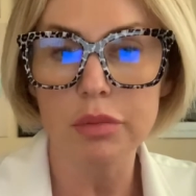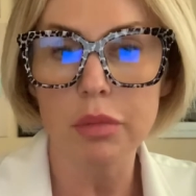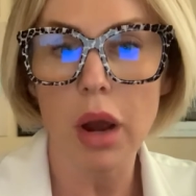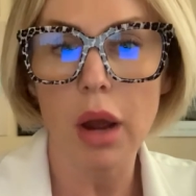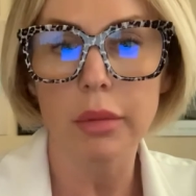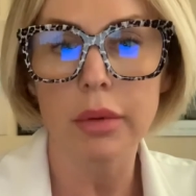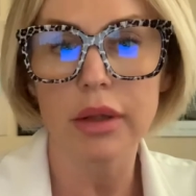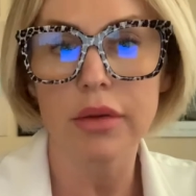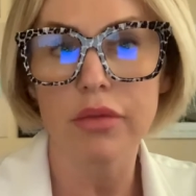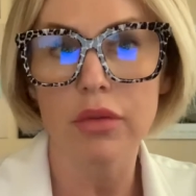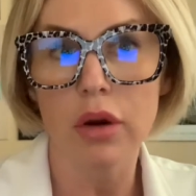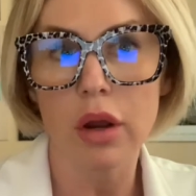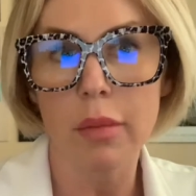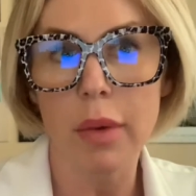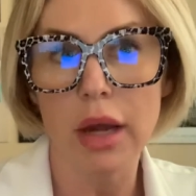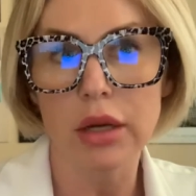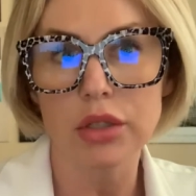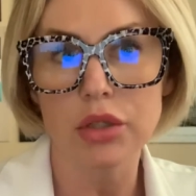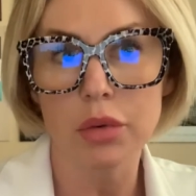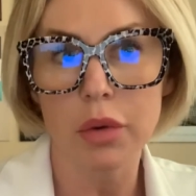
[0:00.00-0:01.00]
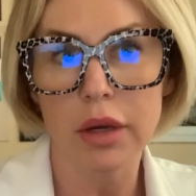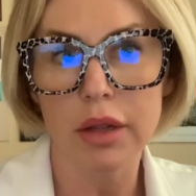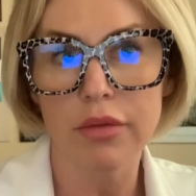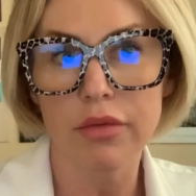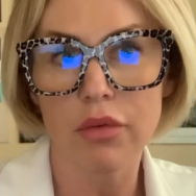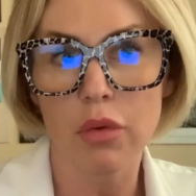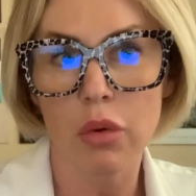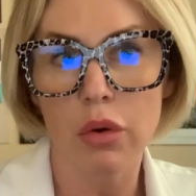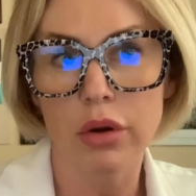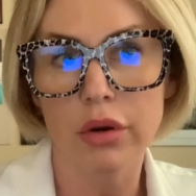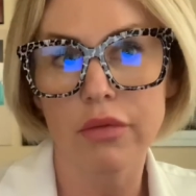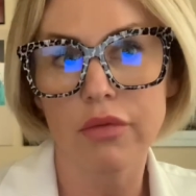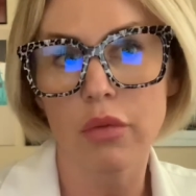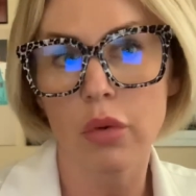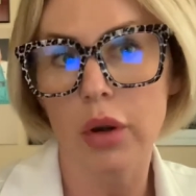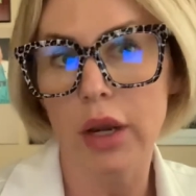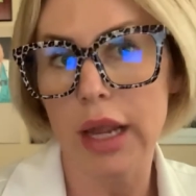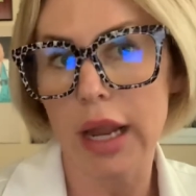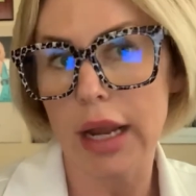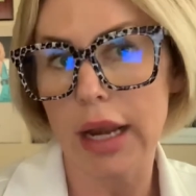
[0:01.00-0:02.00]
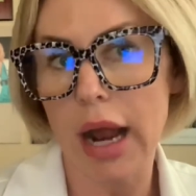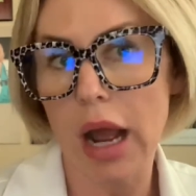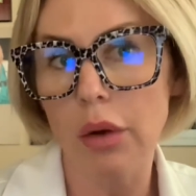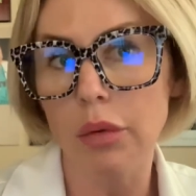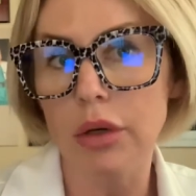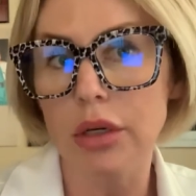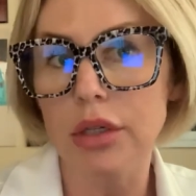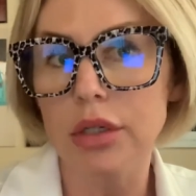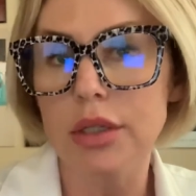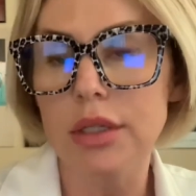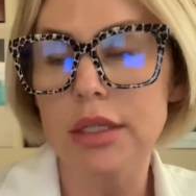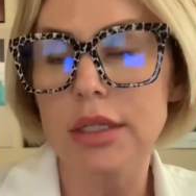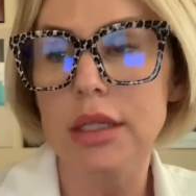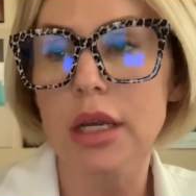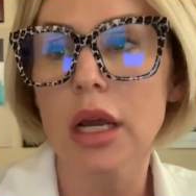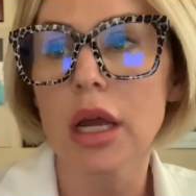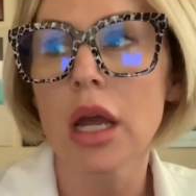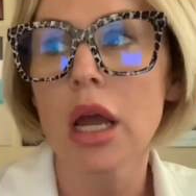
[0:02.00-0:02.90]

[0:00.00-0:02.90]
probably for about 24 to 48 hours.